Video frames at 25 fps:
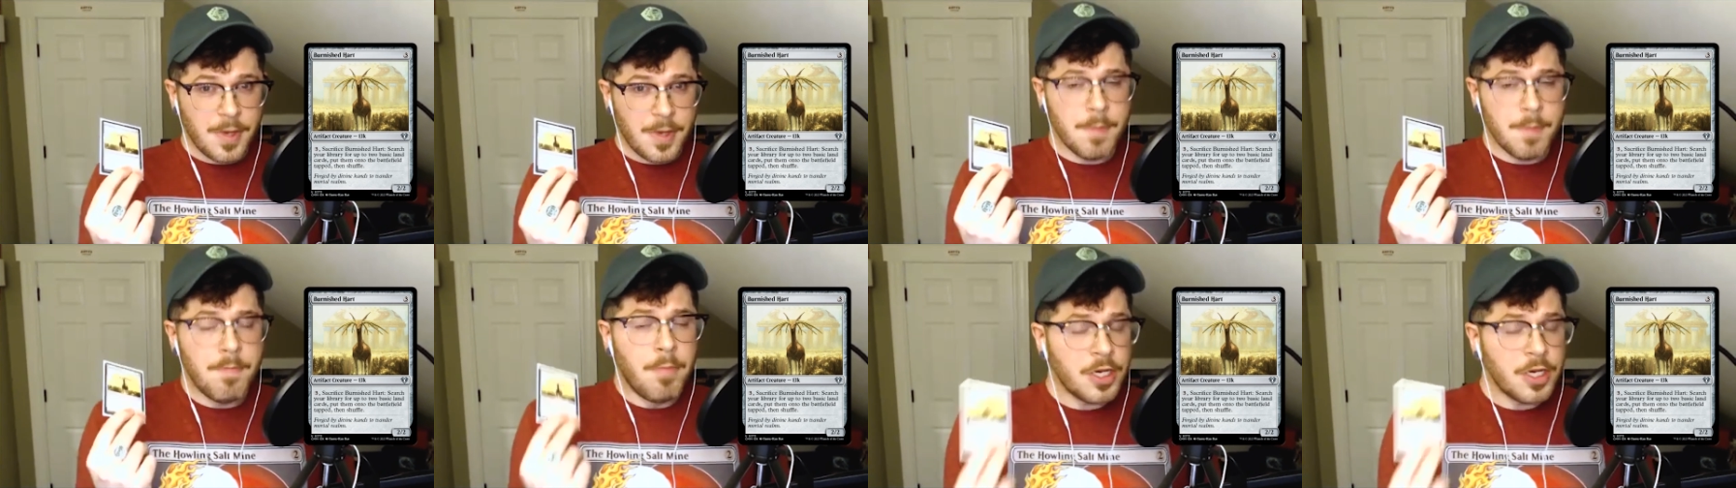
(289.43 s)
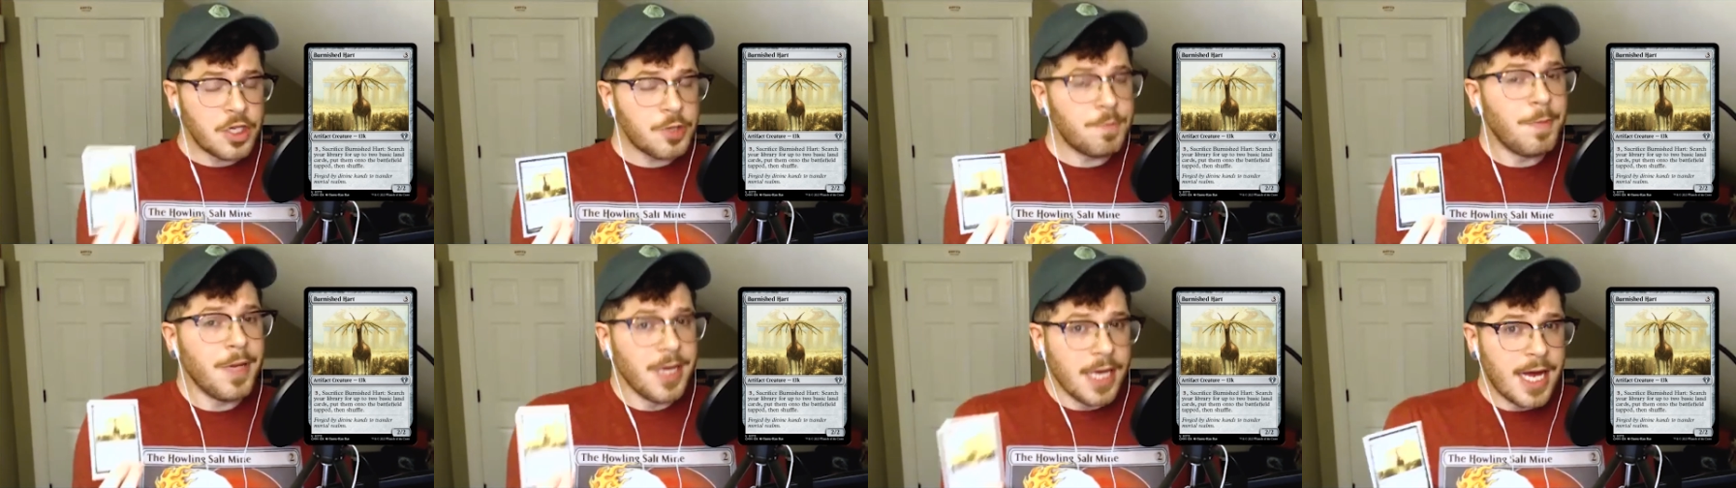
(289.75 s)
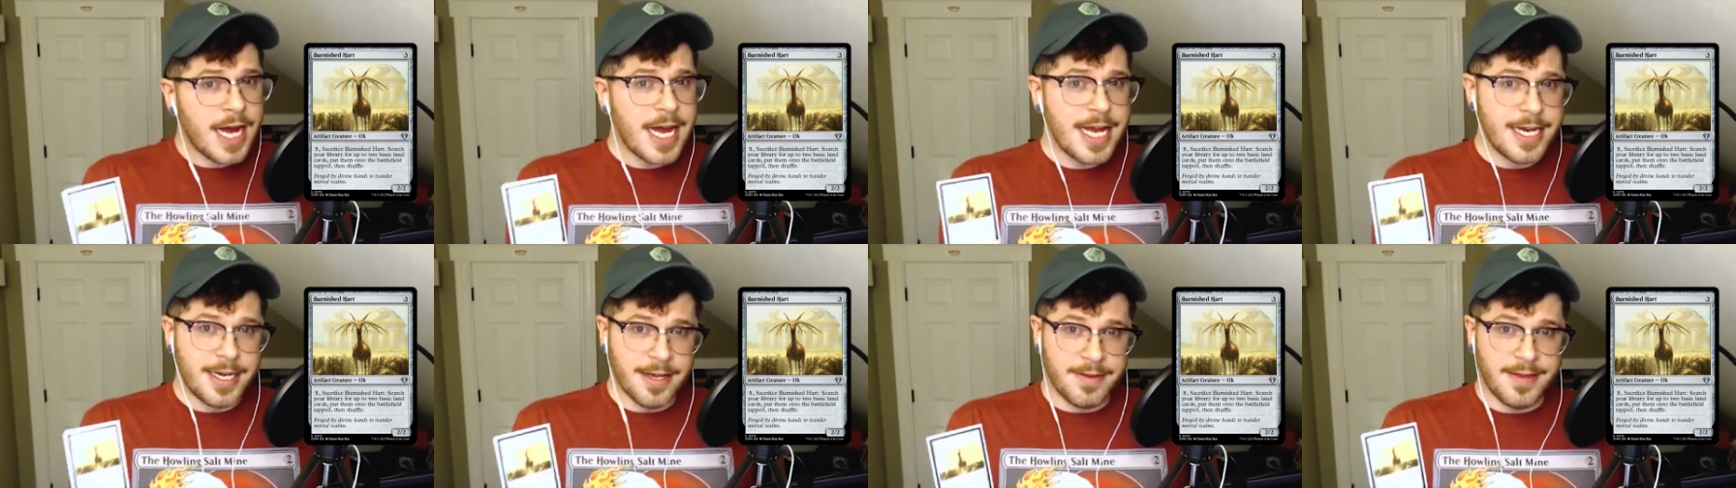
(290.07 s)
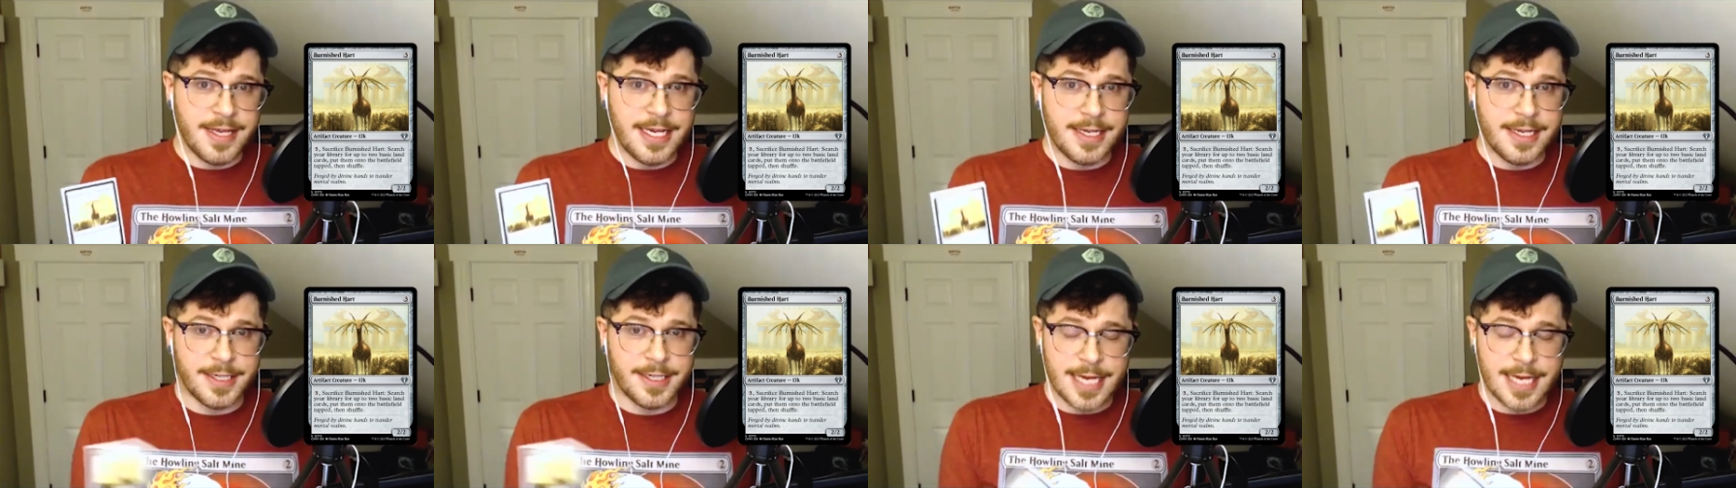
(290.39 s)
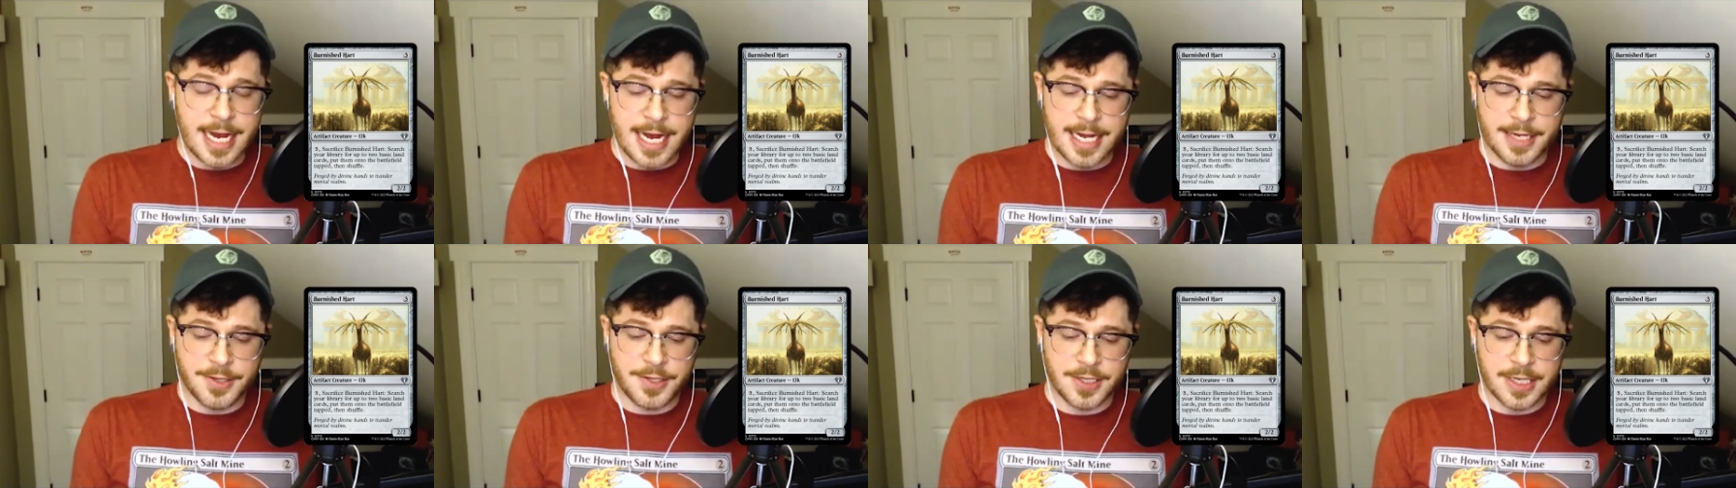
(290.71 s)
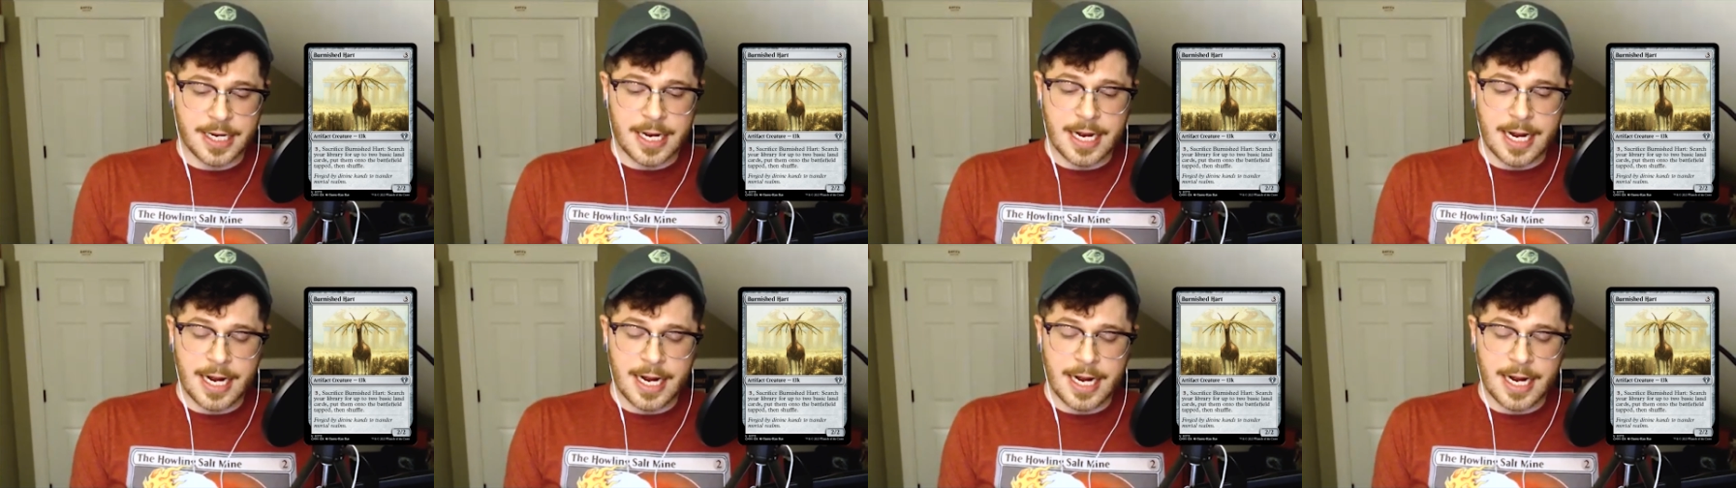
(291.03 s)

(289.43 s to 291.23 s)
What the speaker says: much maligned at these days.